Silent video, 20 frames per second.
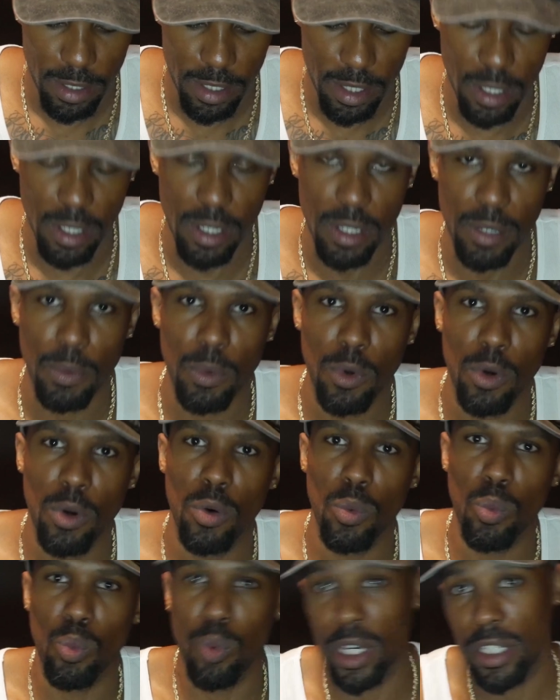to
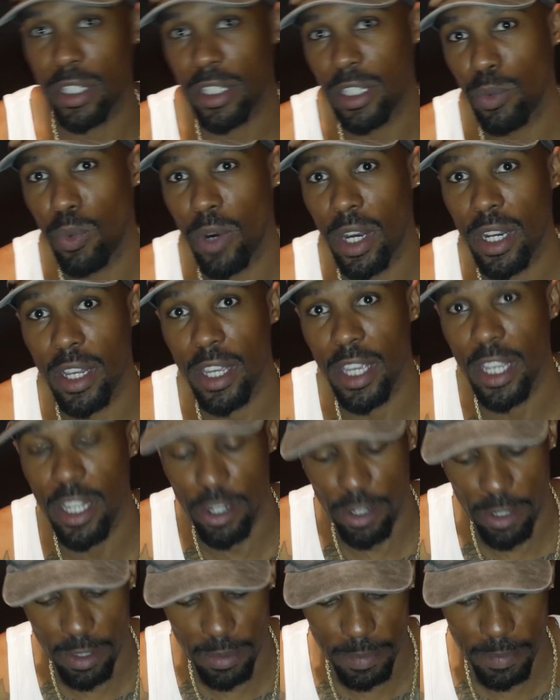what she want to
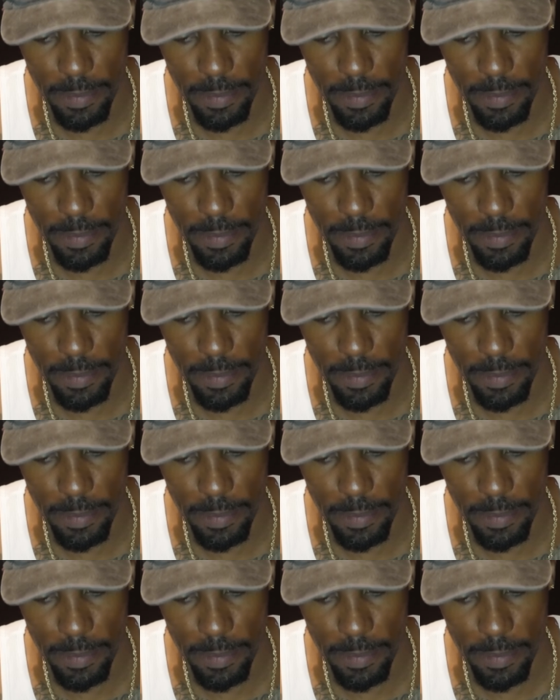hear.